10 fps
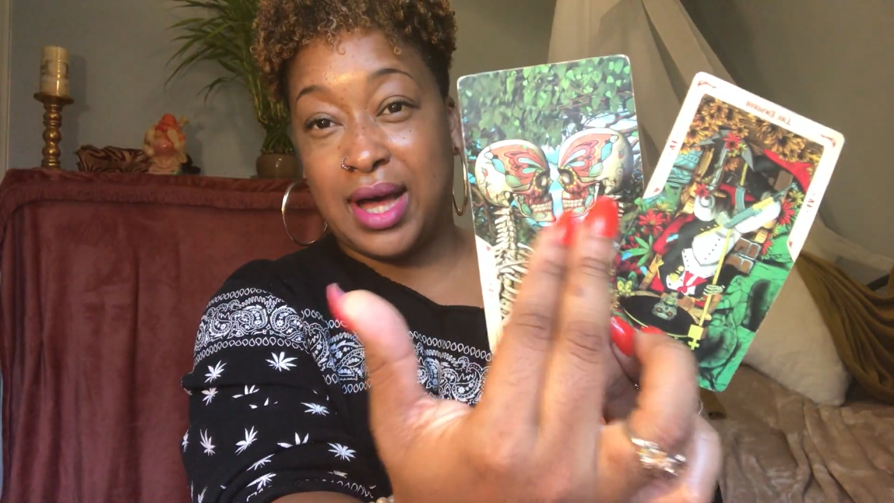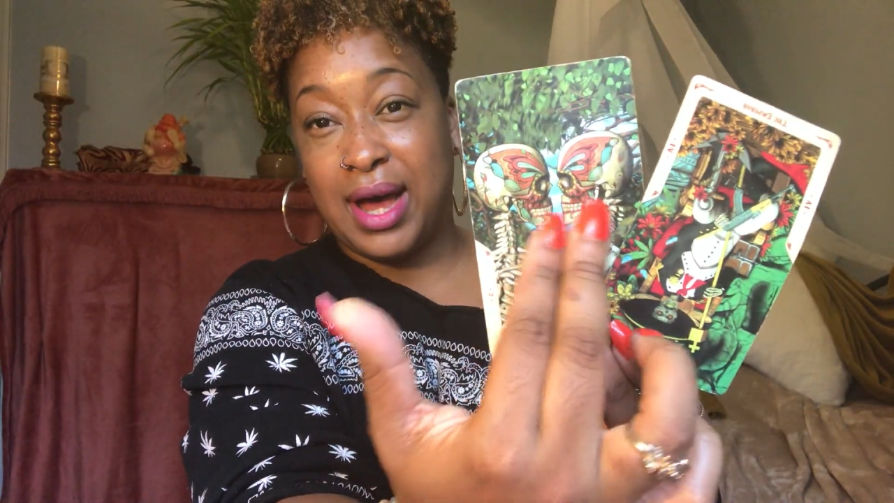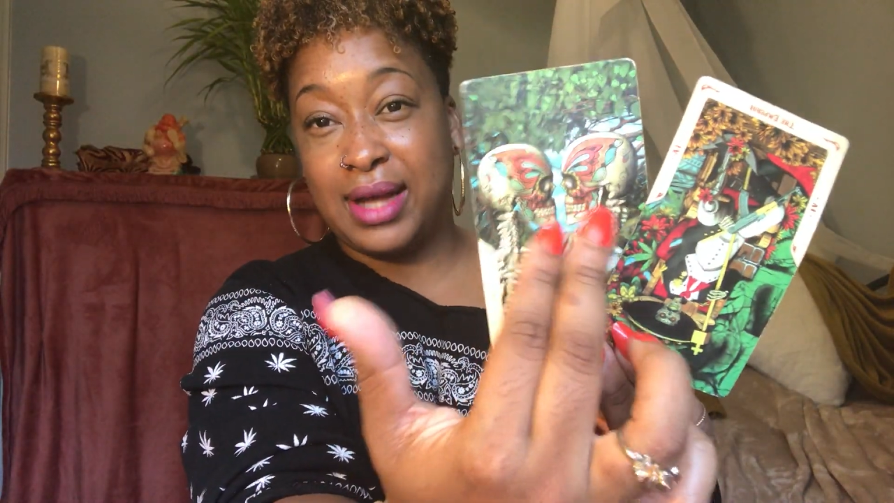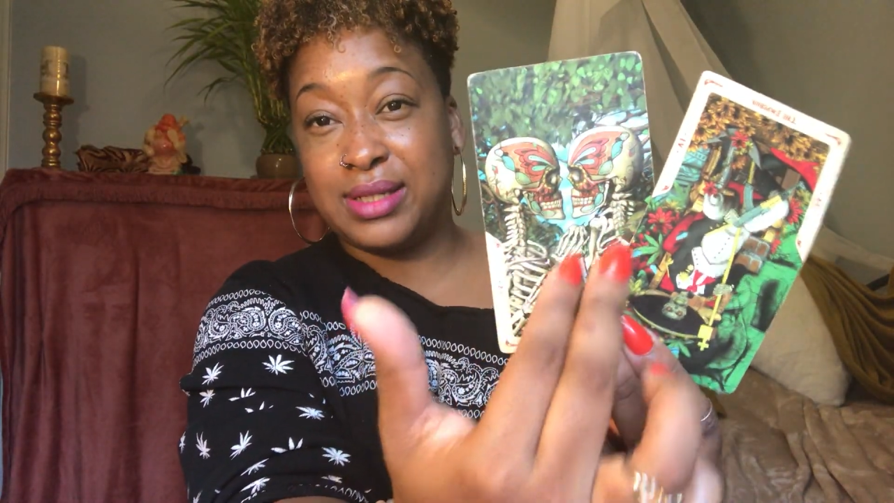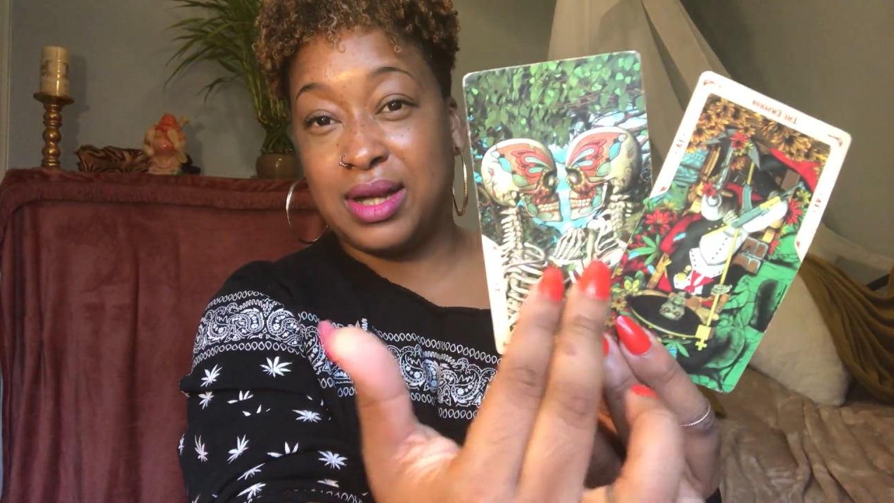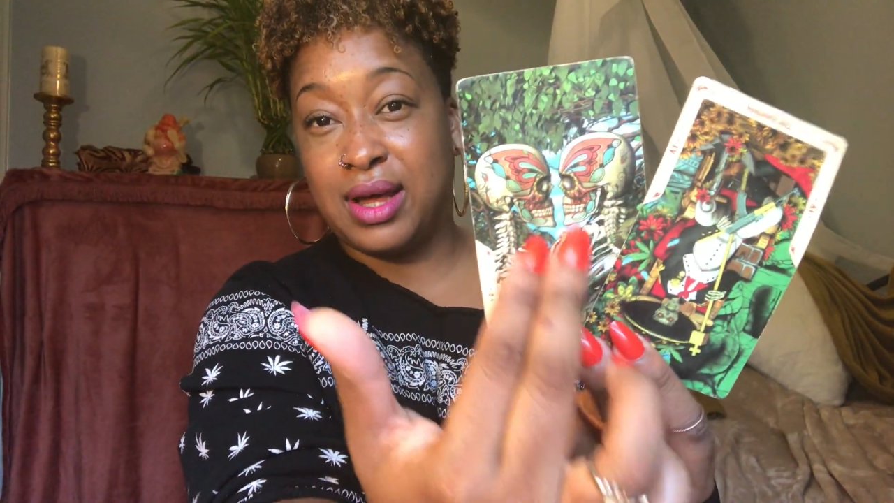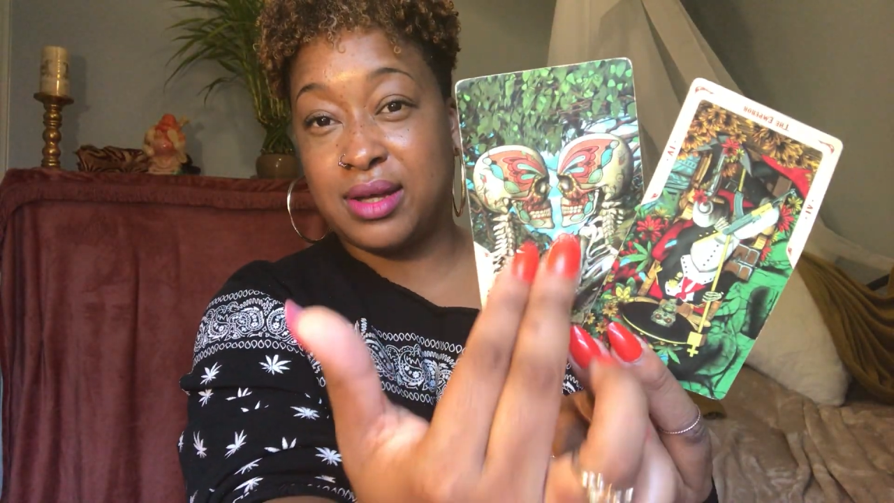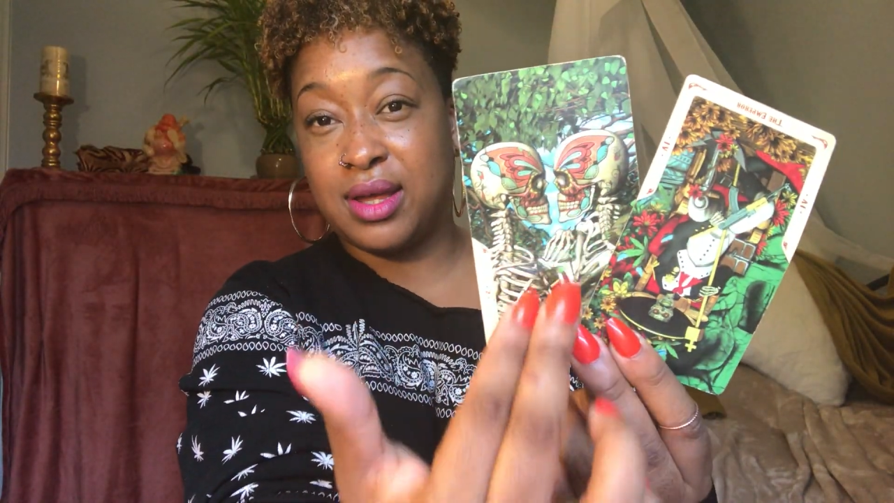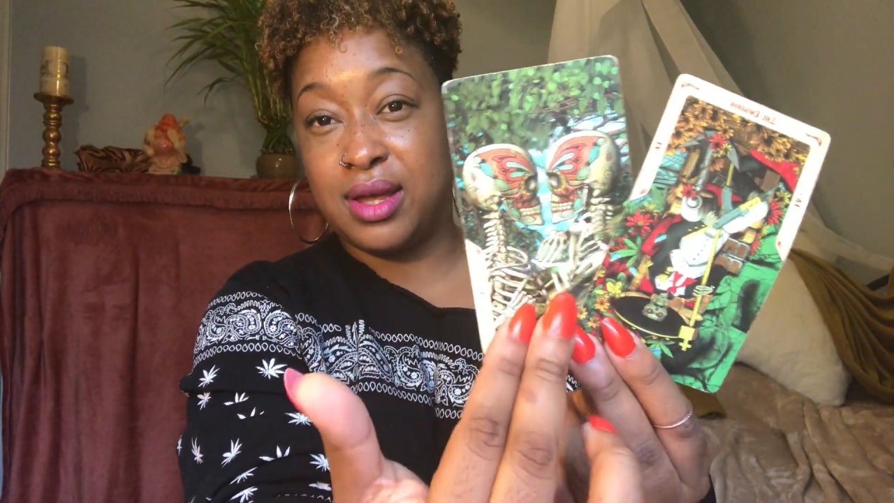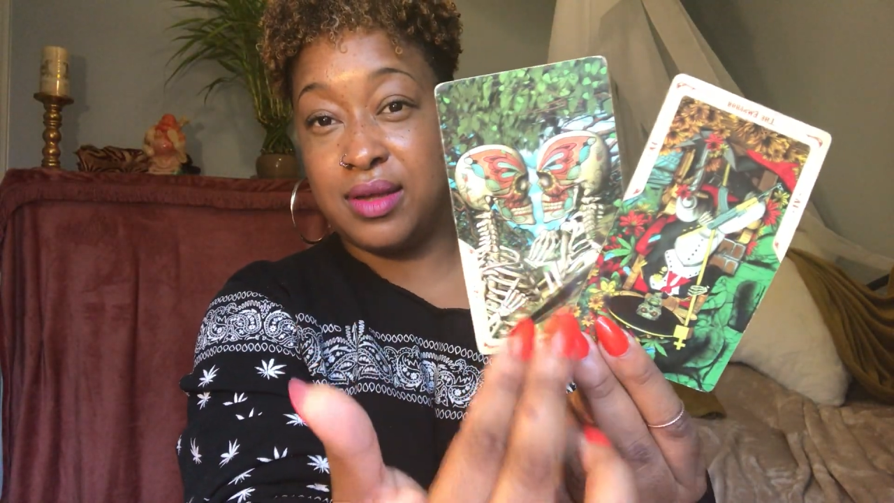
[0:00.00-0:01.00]
the eyes
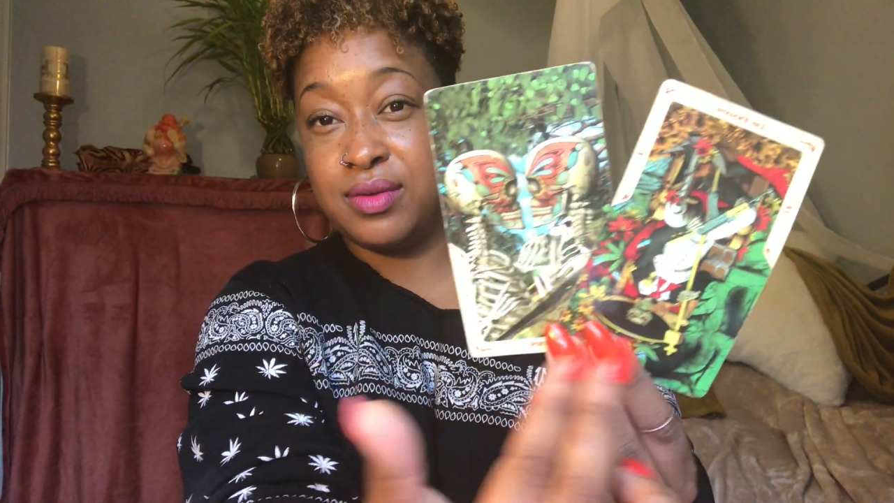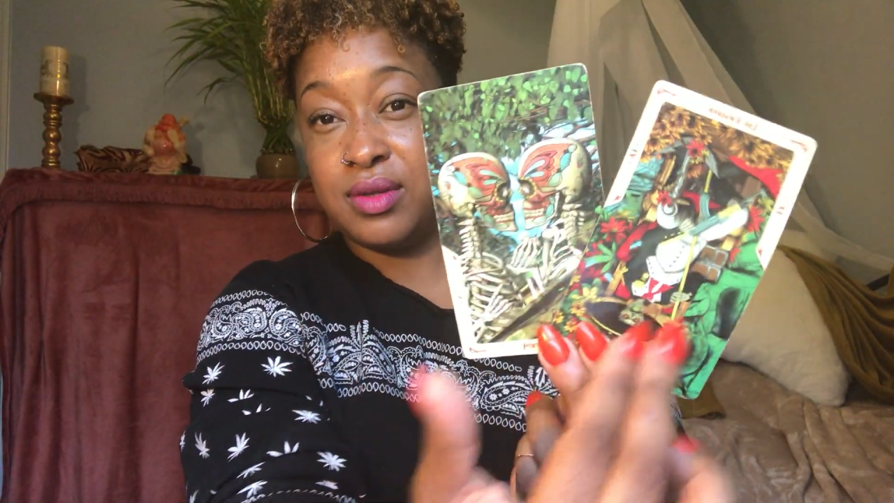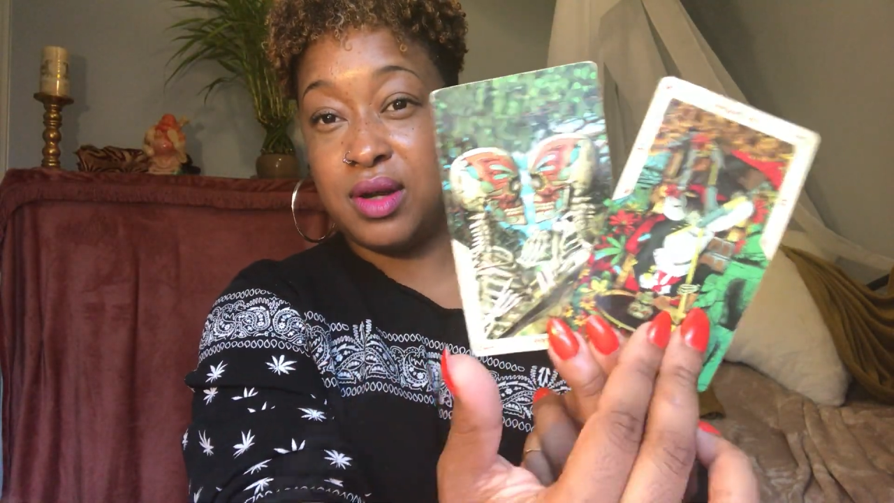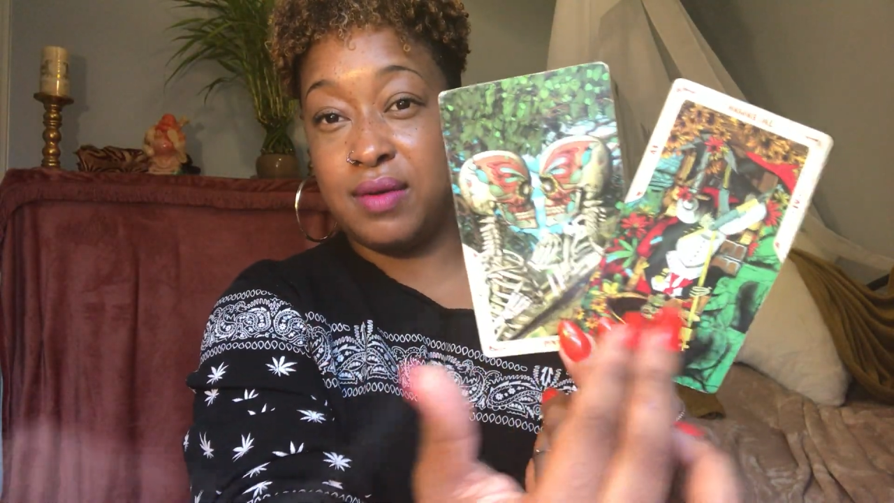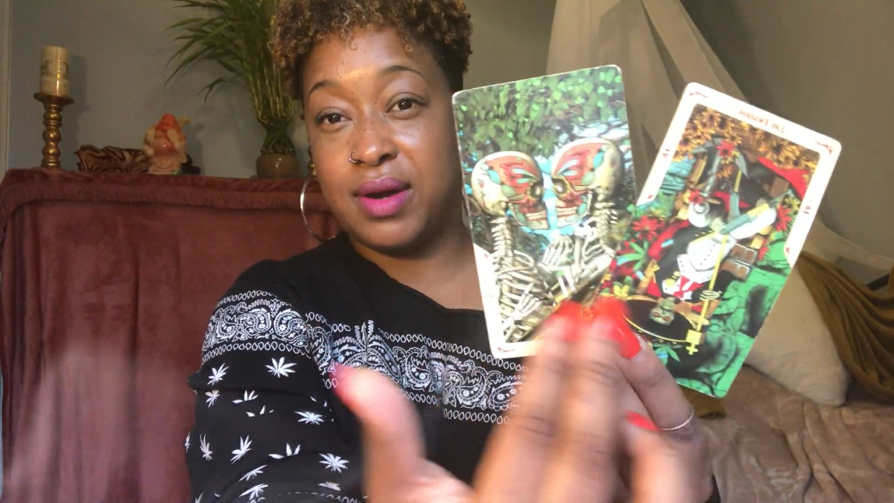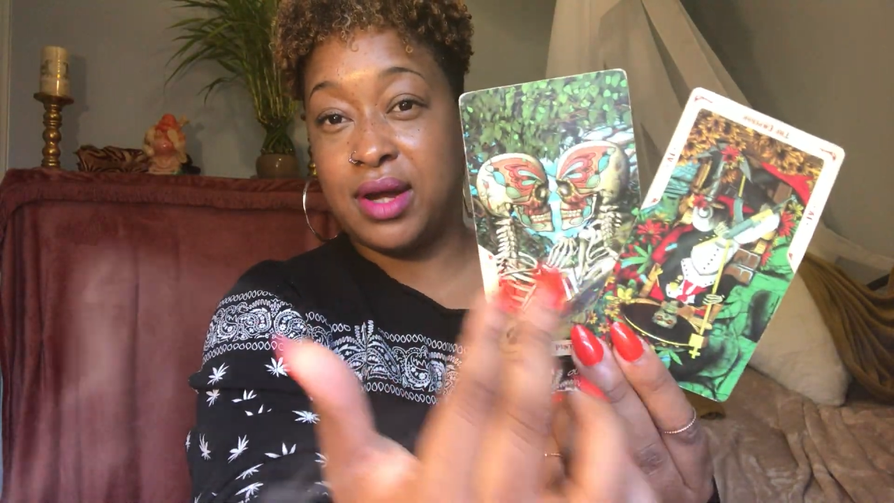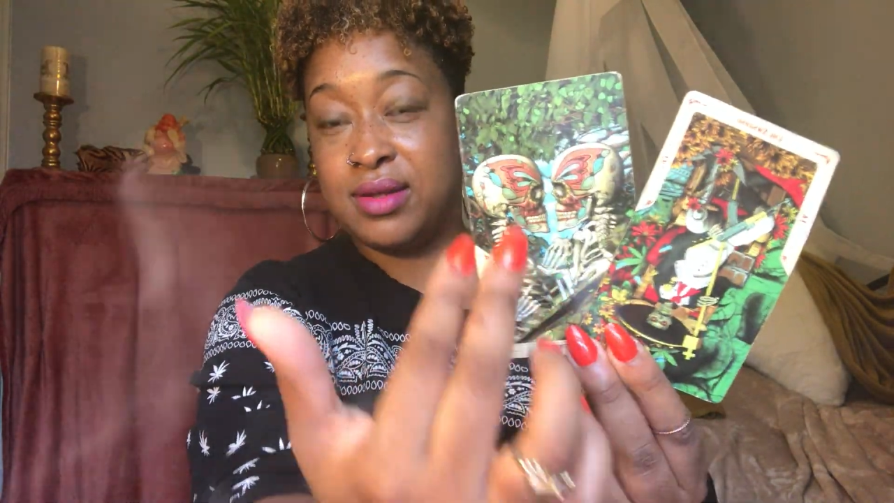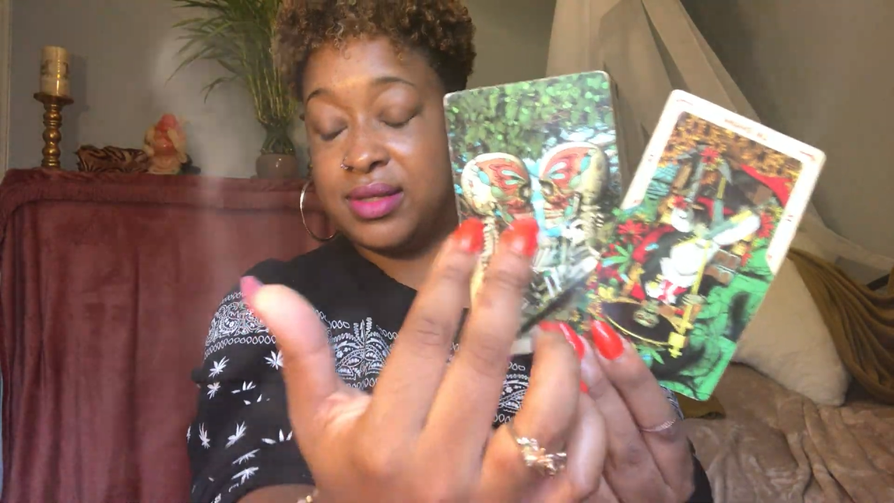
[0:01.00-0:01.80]
locking in, all right?